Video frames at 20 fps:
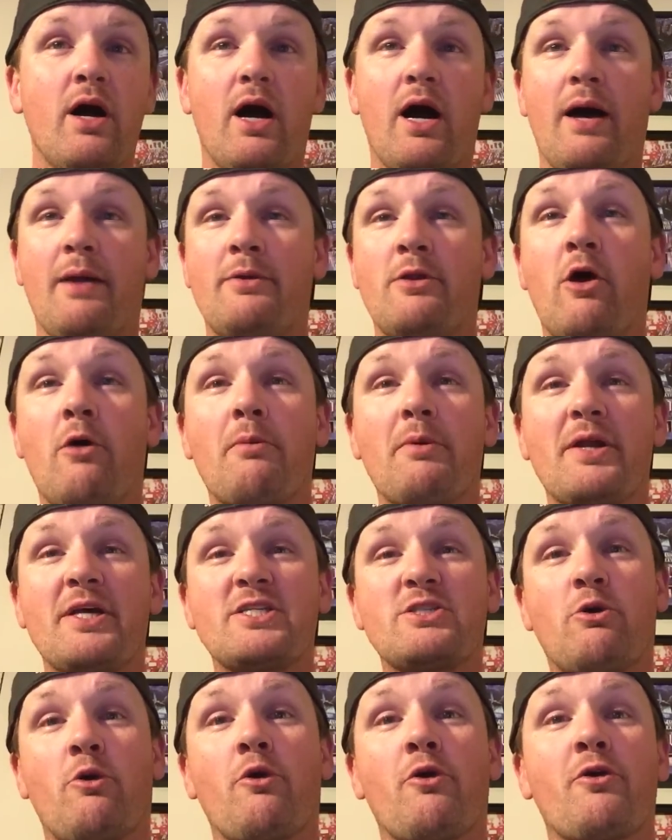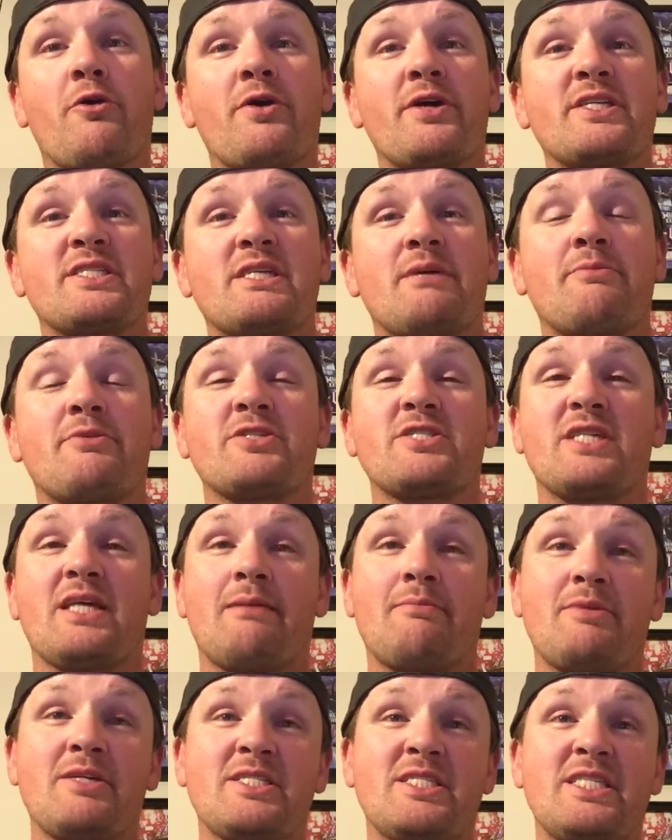Uh, nobody's ordering
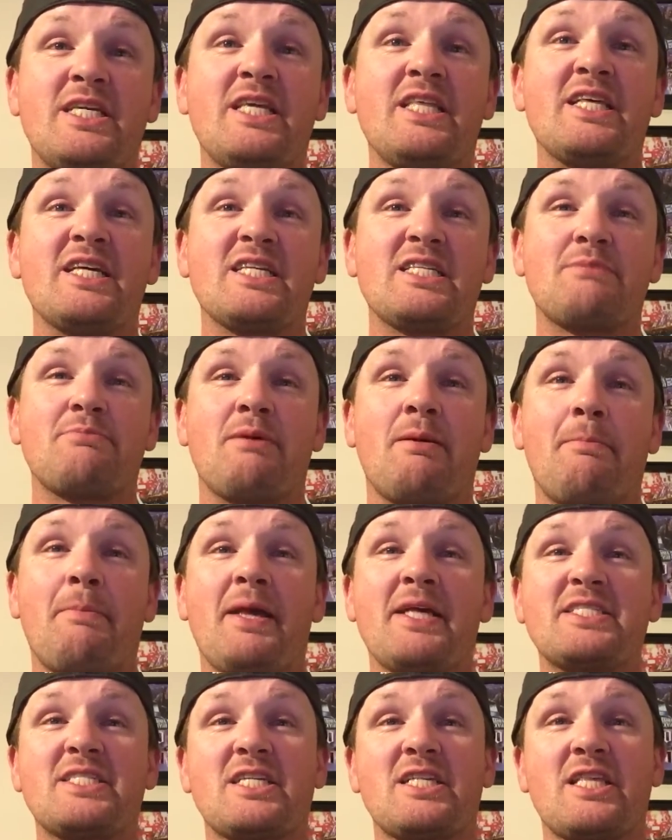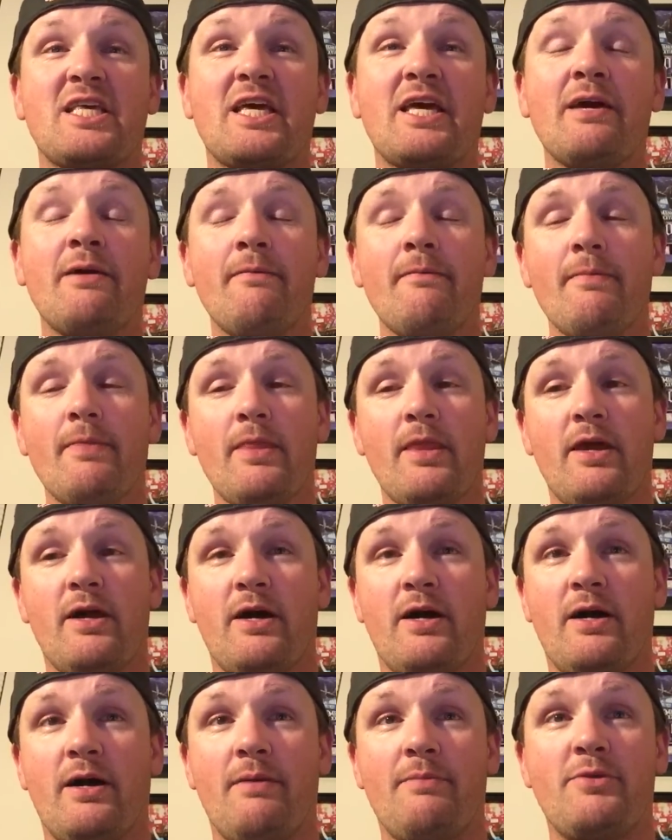SummerSlam to see this, but basically,
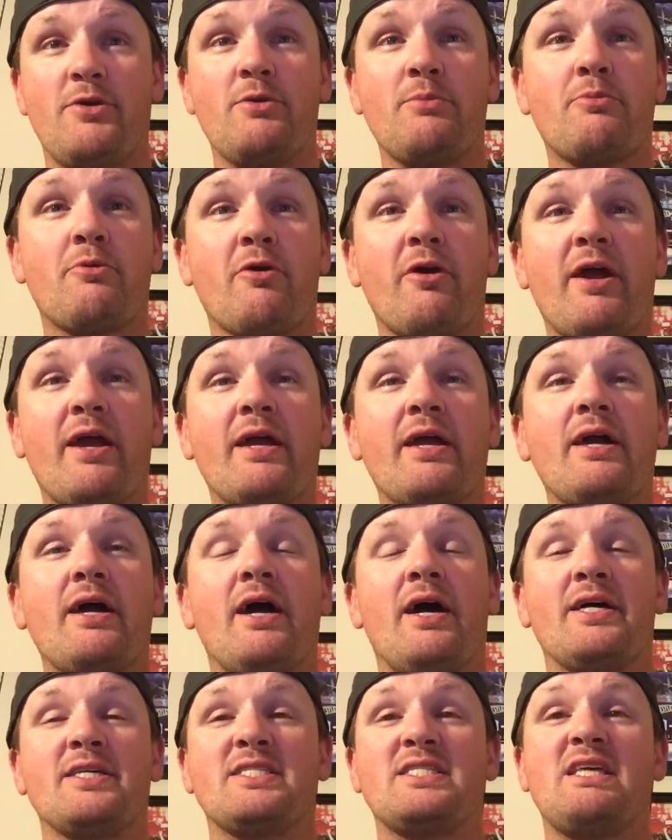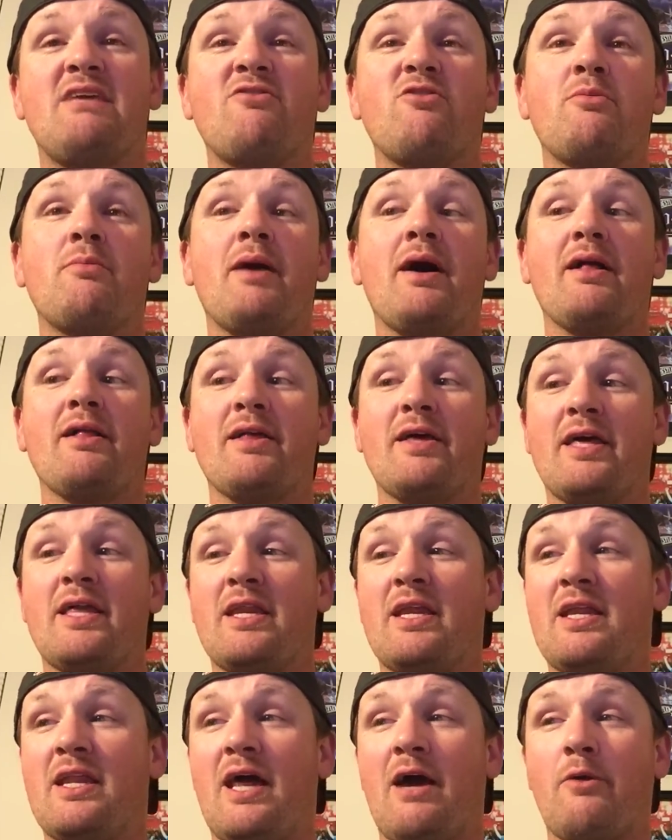um, you bring uh, Stephen Amell
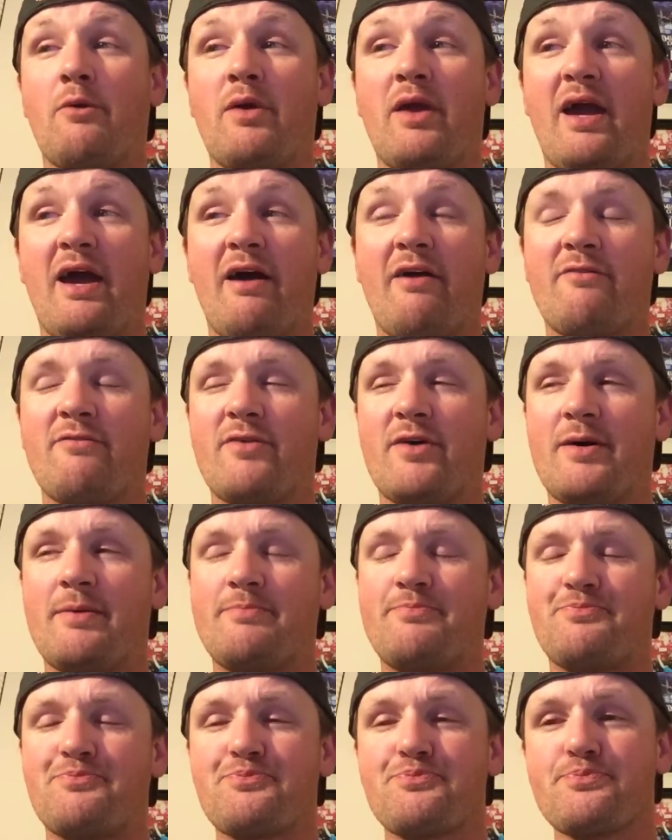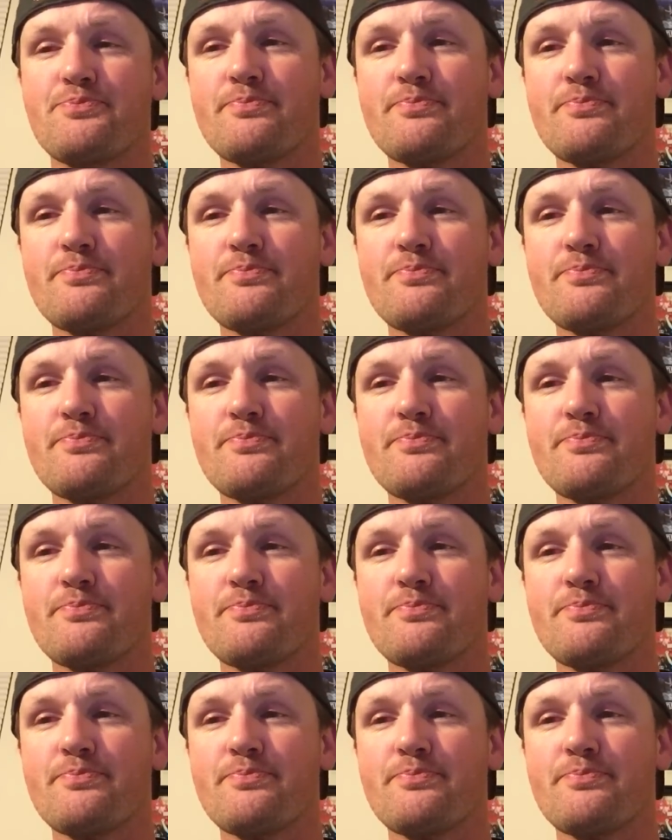in, and now we have um,